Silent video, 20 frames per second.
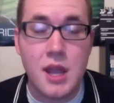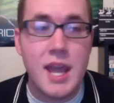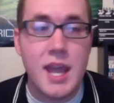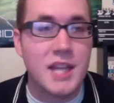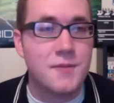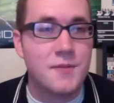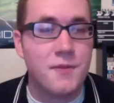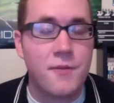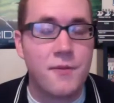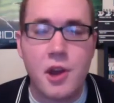
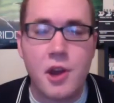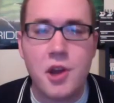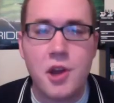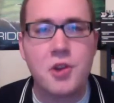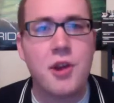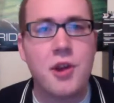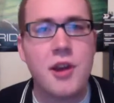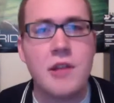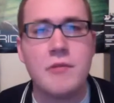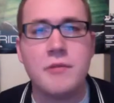It's very
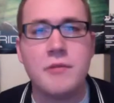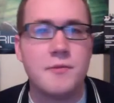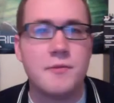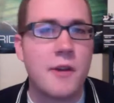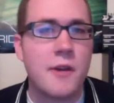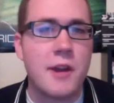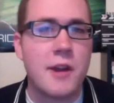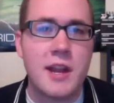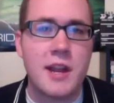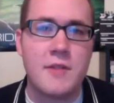creative. It's
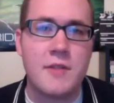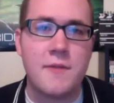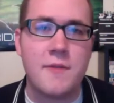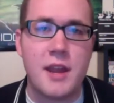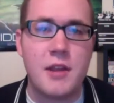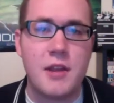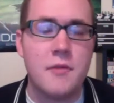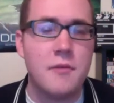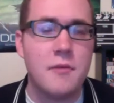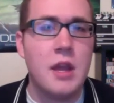very
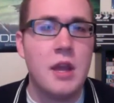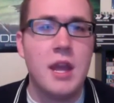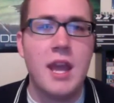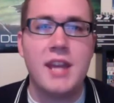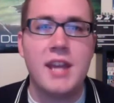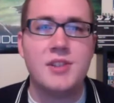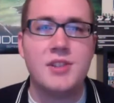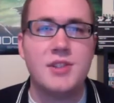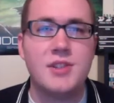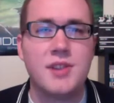innovative.
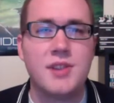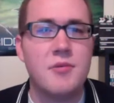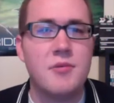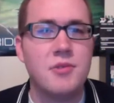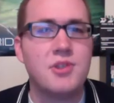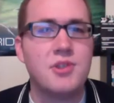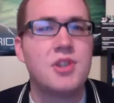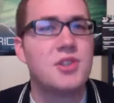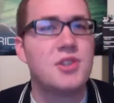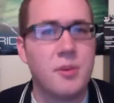And it
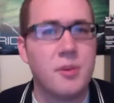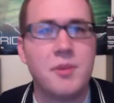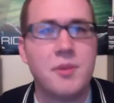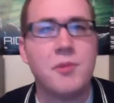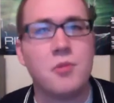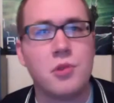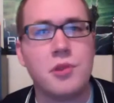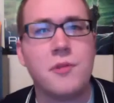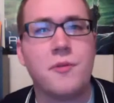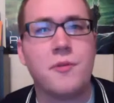was just something
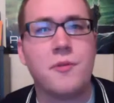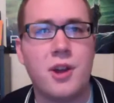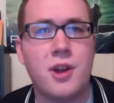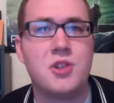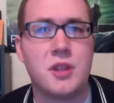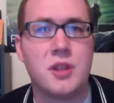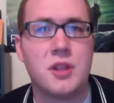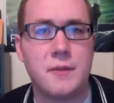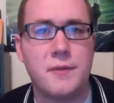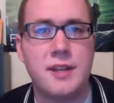really
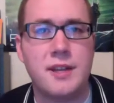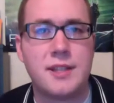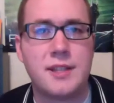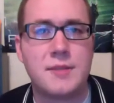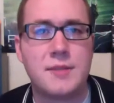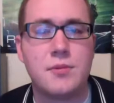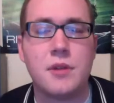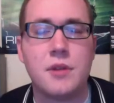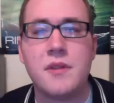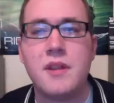fresh at the
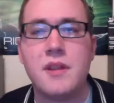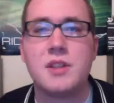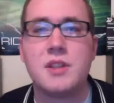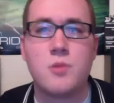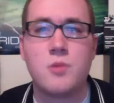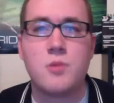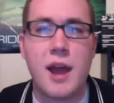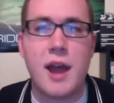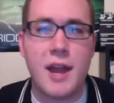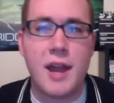festival. I think that's
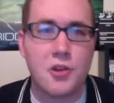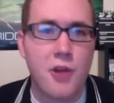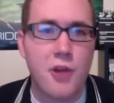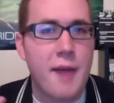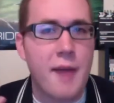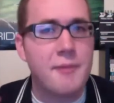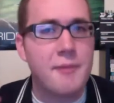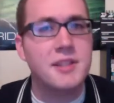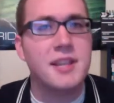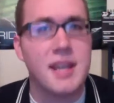why I
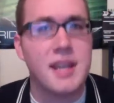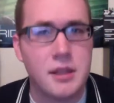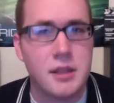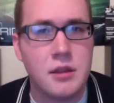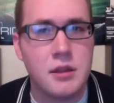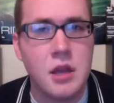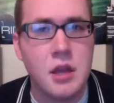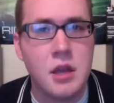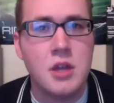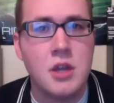
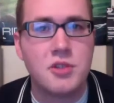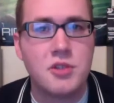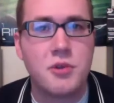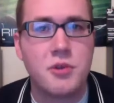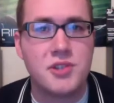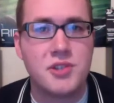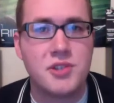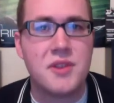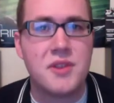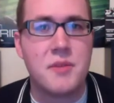gravitated
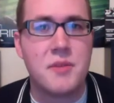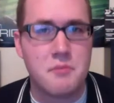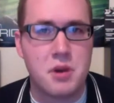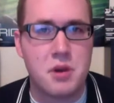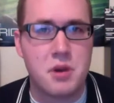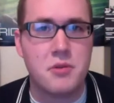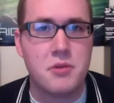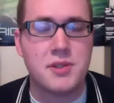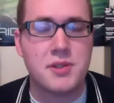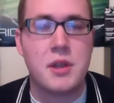towards it the
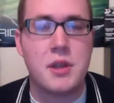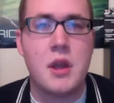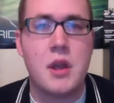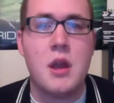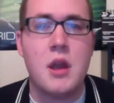most.